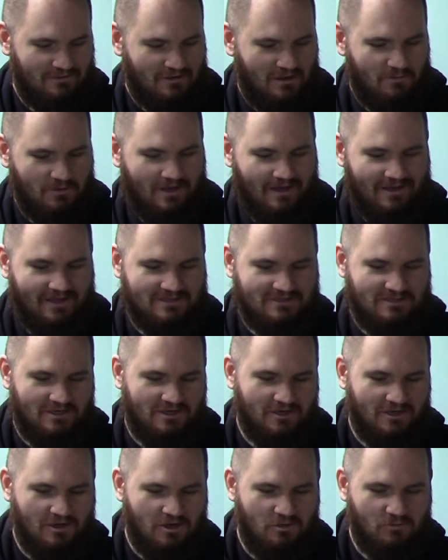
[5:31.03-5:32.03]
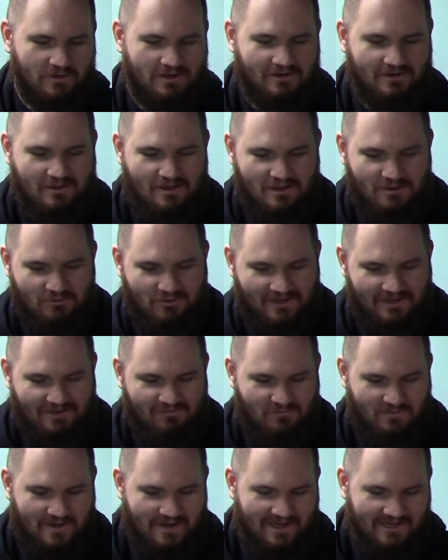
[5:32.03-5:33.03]
I mean, I guess here you go. We can we can
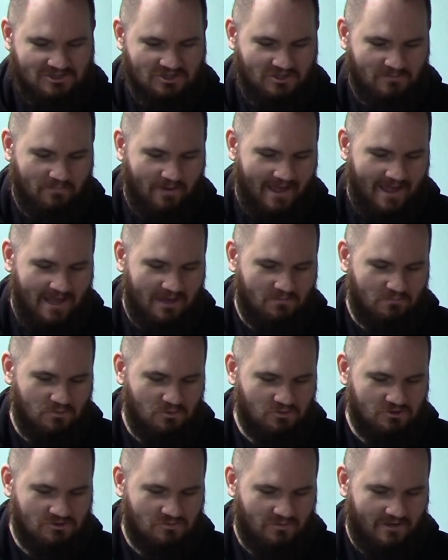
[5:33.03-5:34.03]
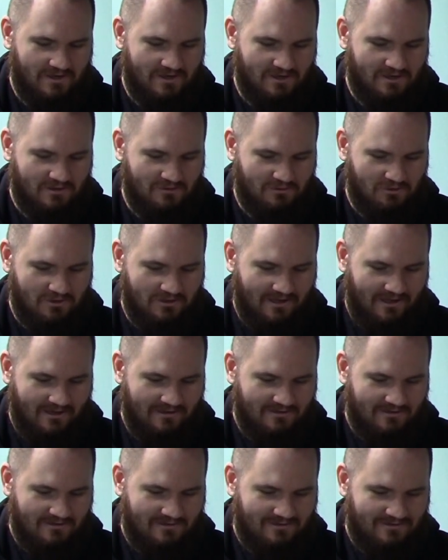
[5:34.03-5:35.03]
give him an extra pack boost right here. Look at that.